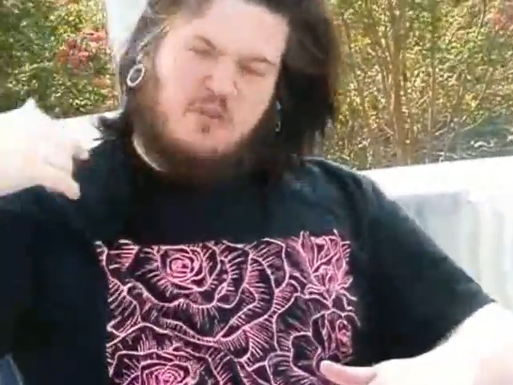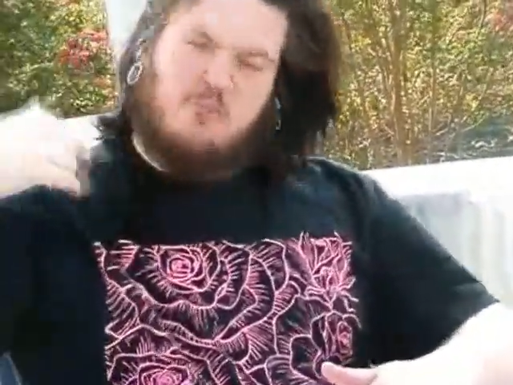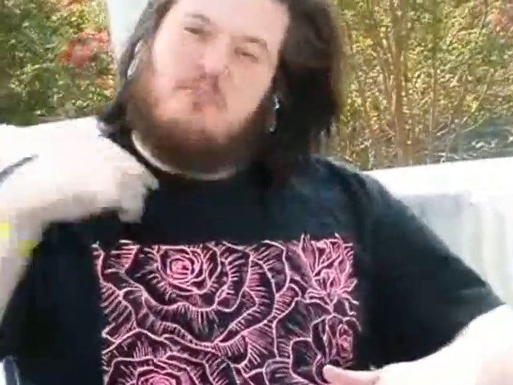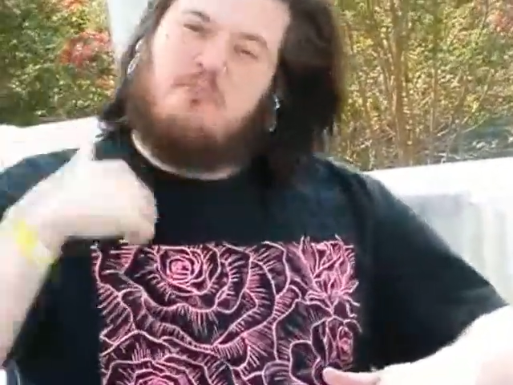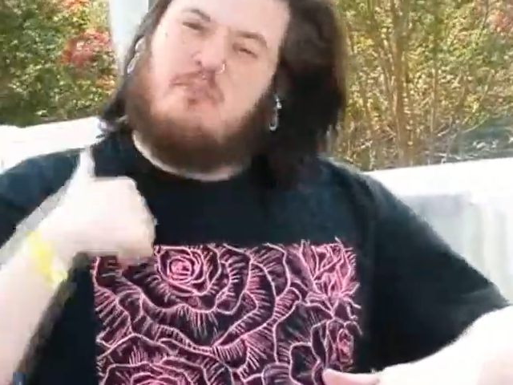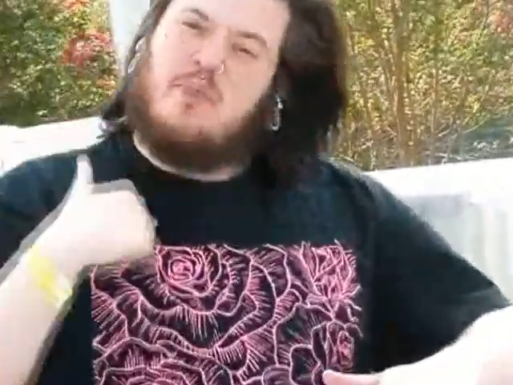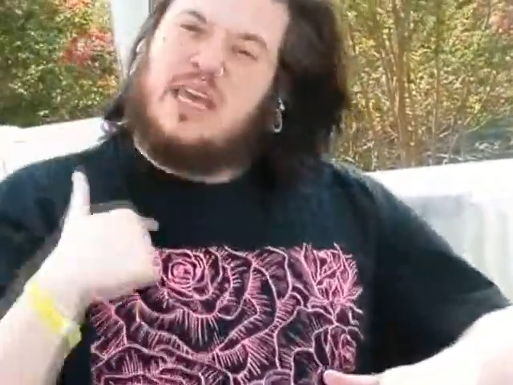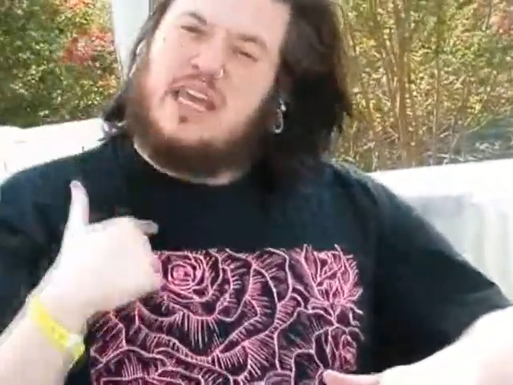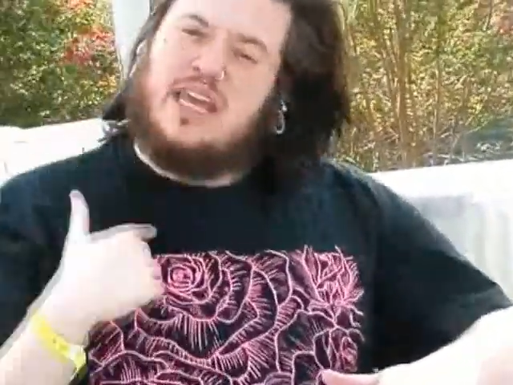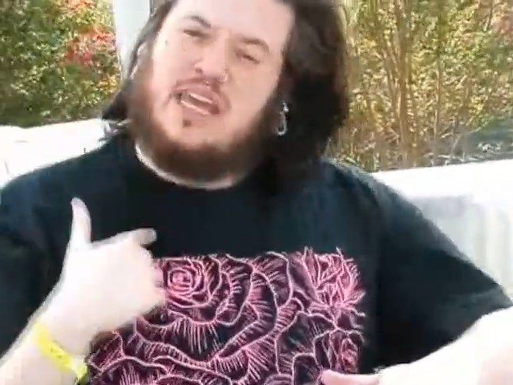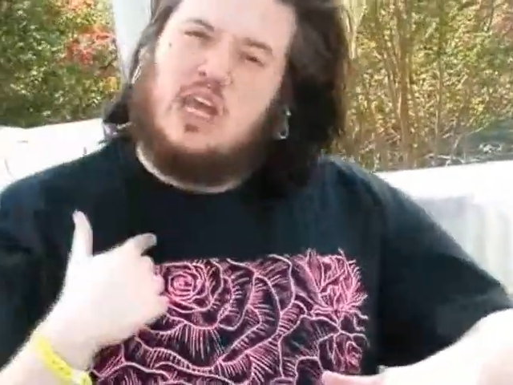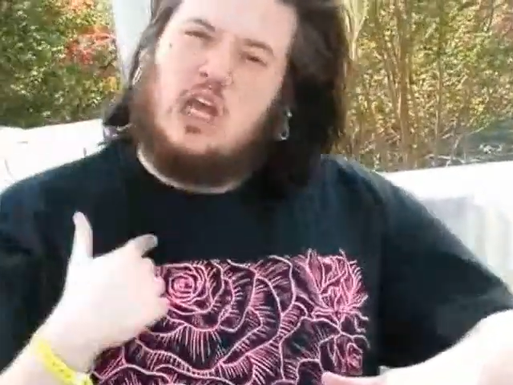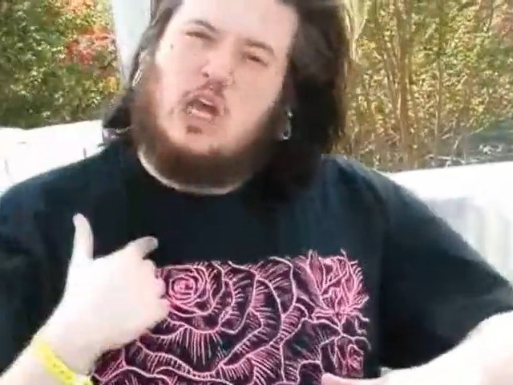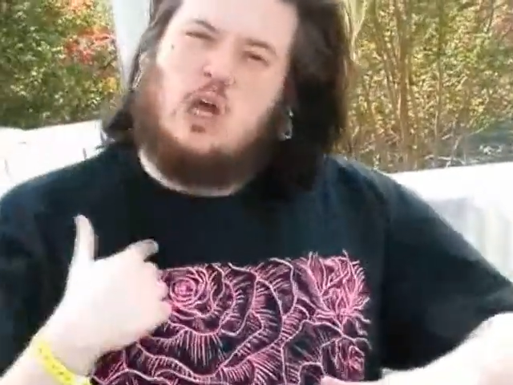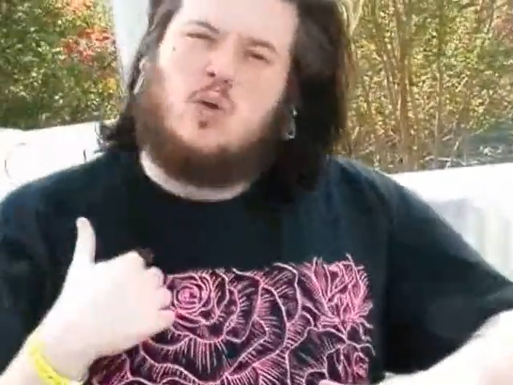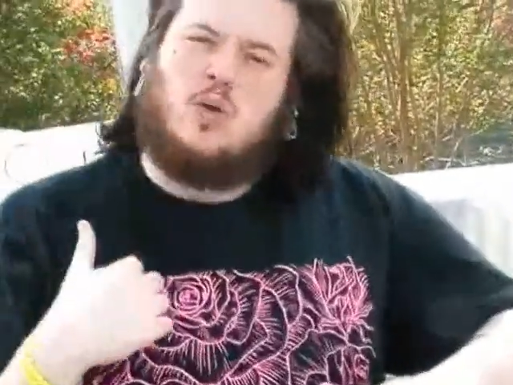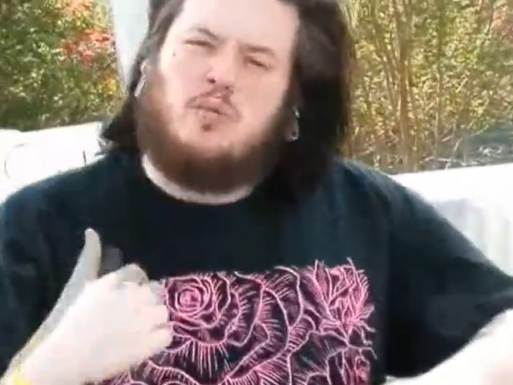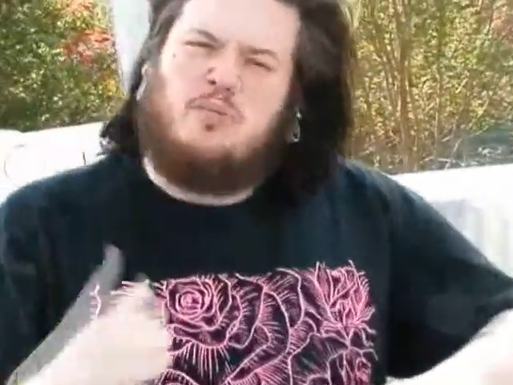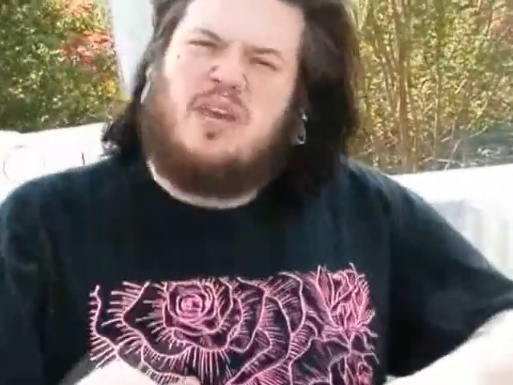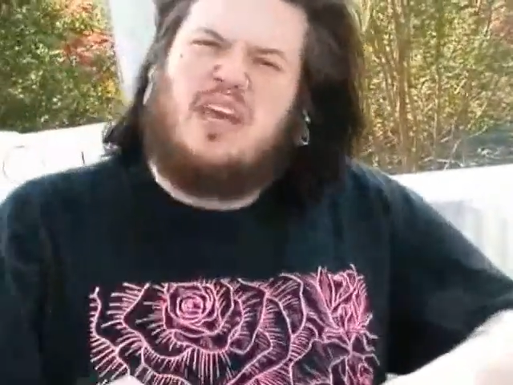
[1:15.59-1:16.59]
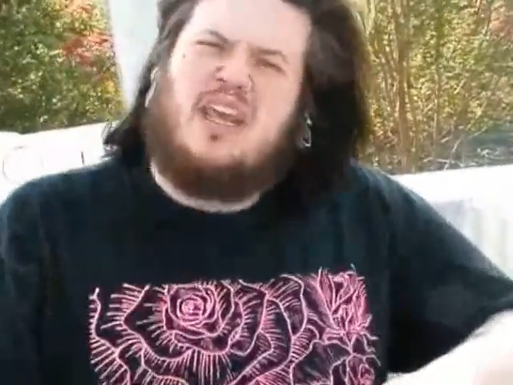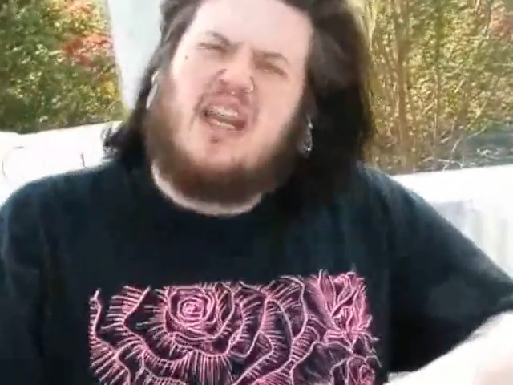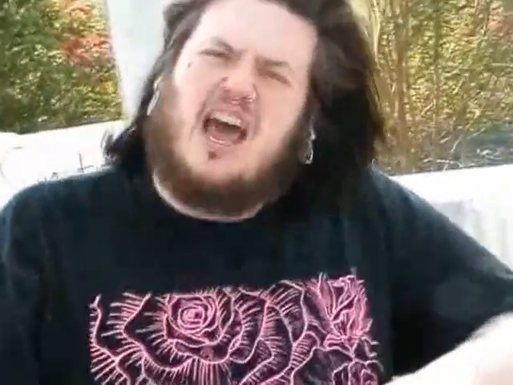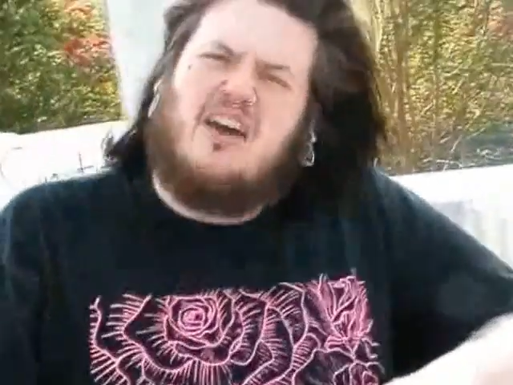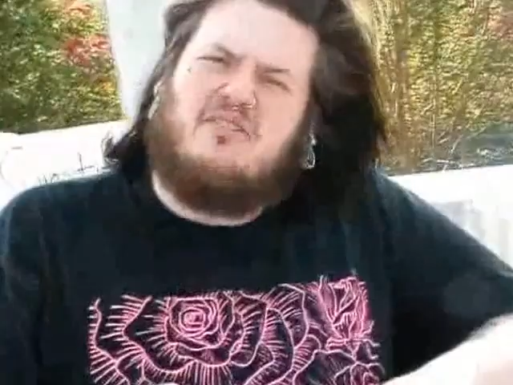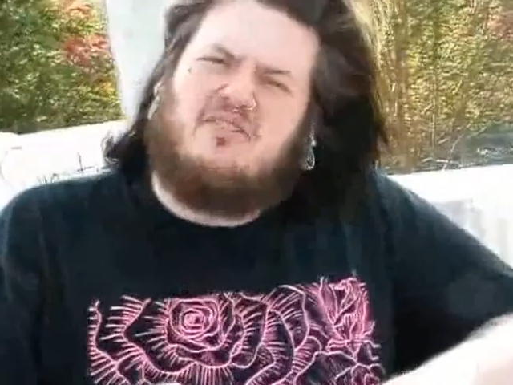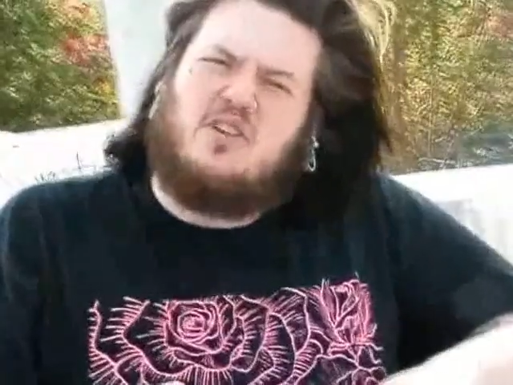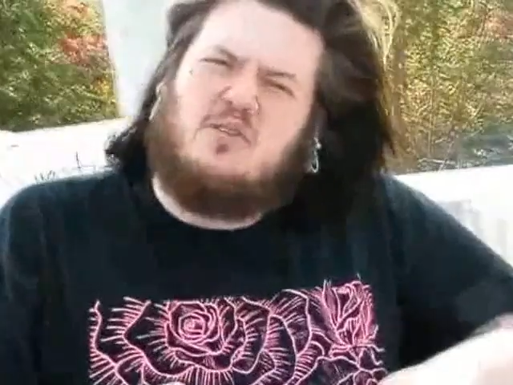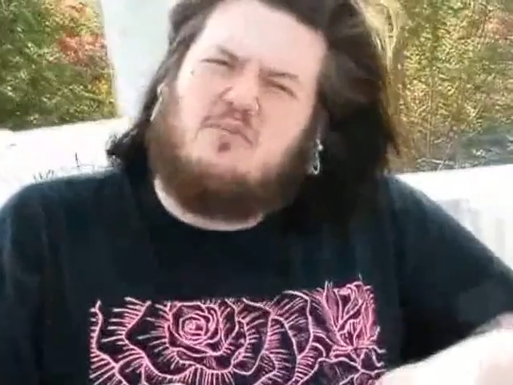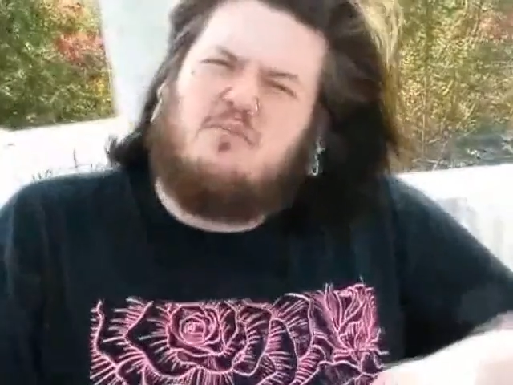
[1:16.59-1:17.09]
to me.
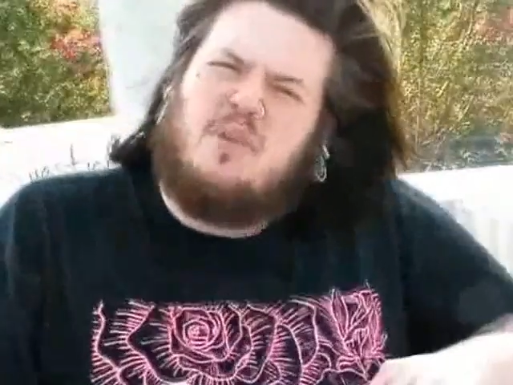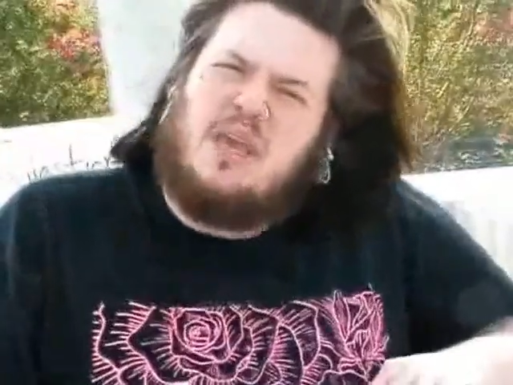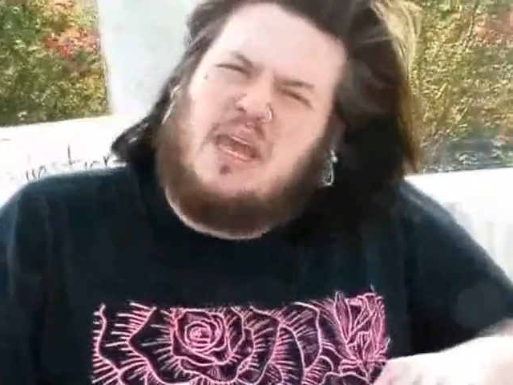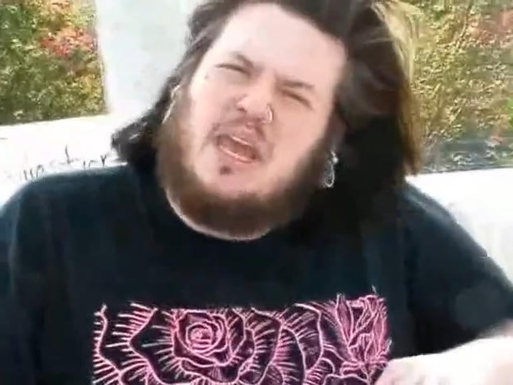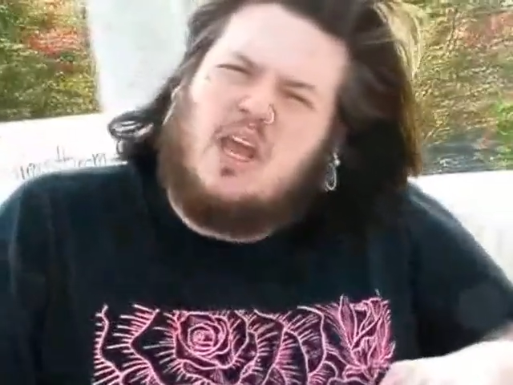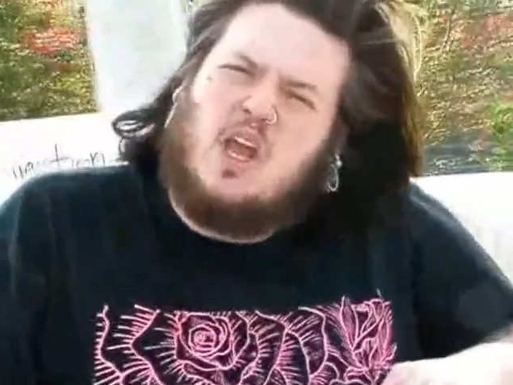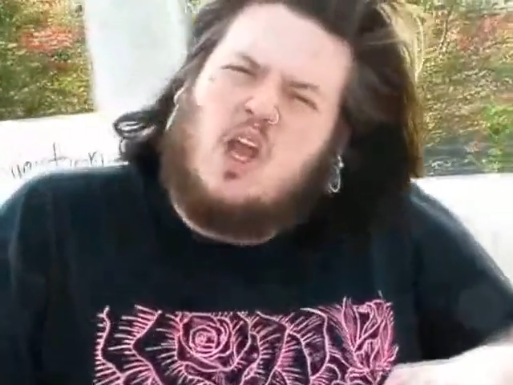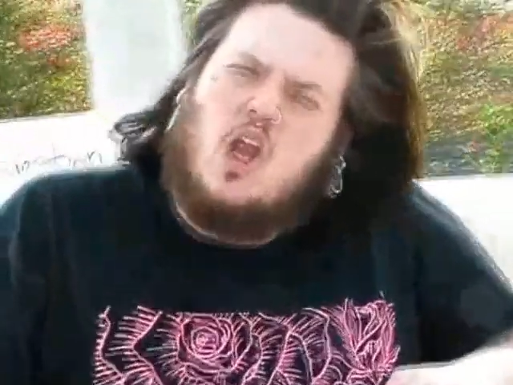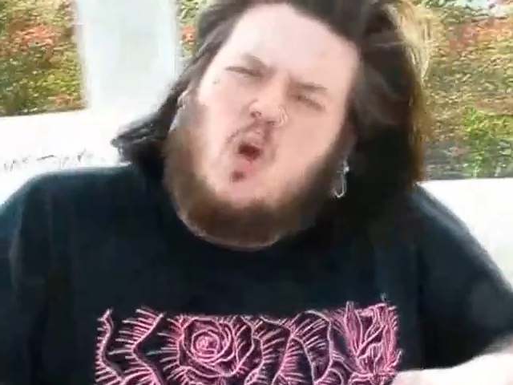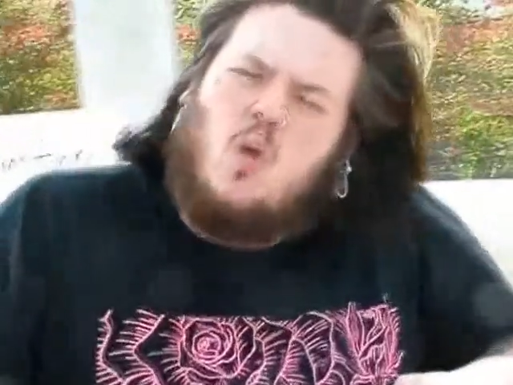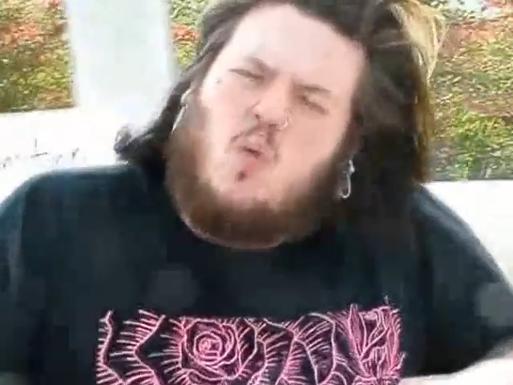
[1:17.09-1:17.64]
Repeat after me.